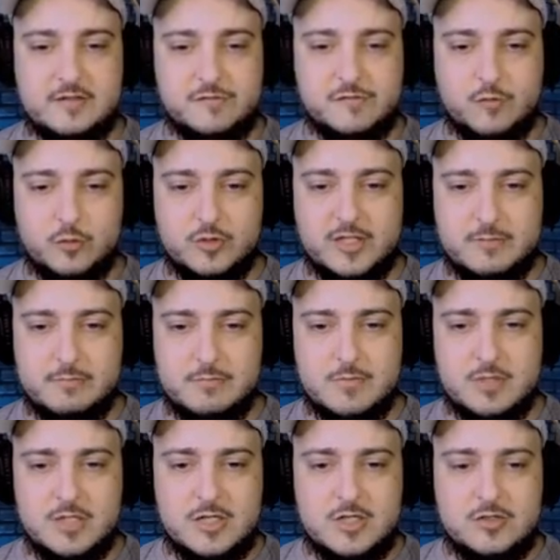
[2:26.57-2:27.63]
for them
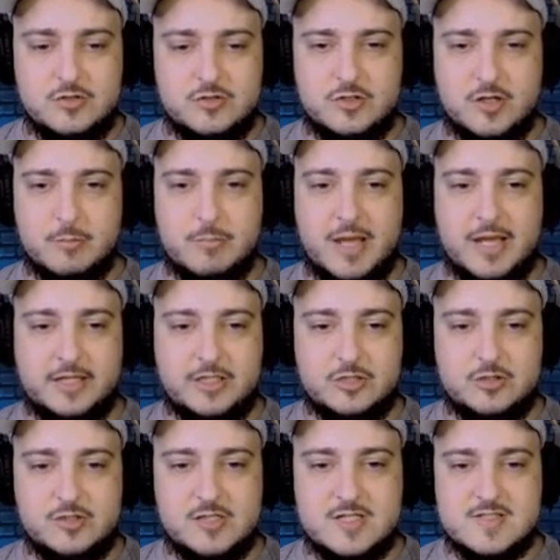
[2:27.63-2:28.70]
to come back
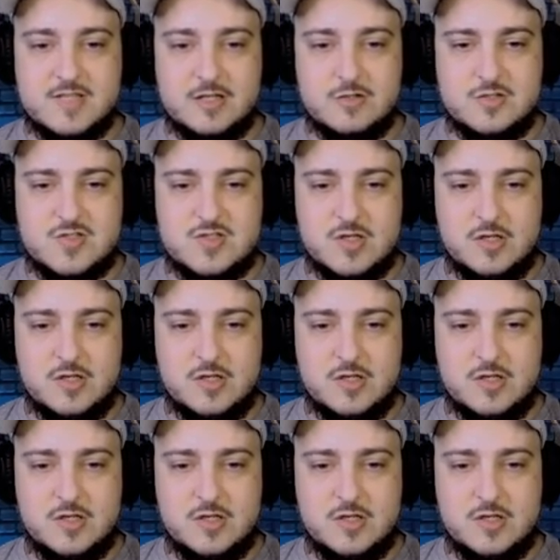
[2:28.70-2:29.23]
into their zones,